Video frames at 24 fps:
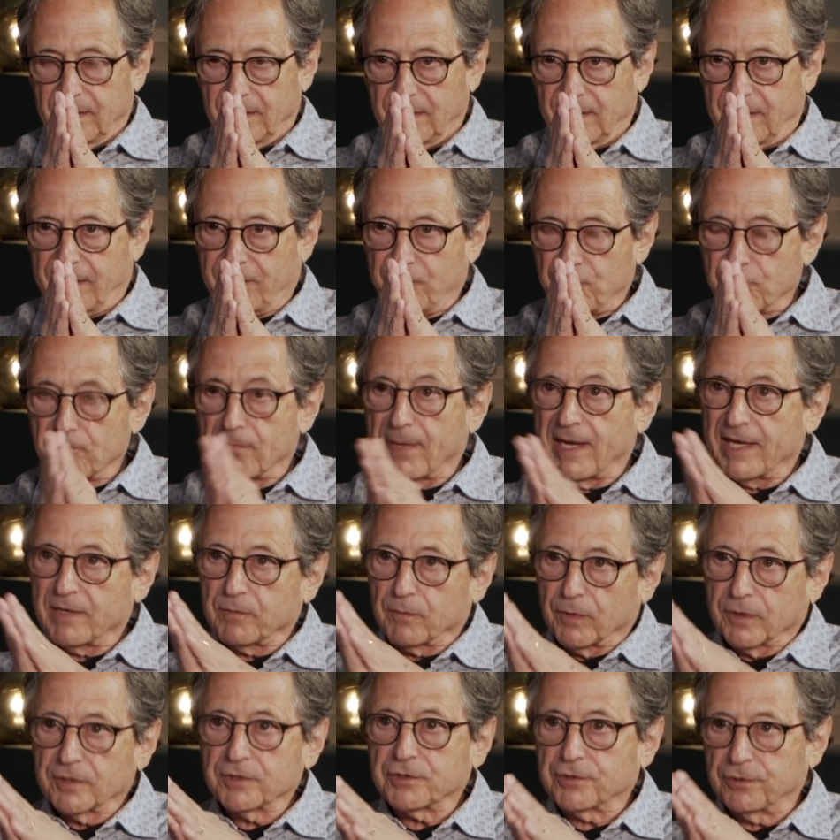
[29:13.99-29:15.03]
then you might
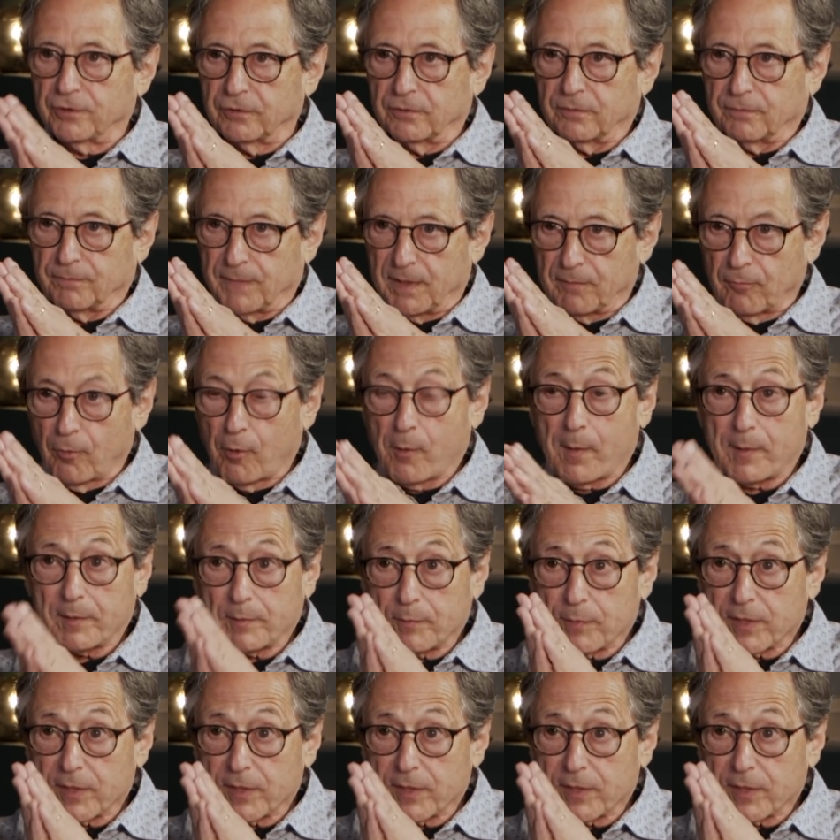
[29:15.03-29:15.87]
want to be more worried.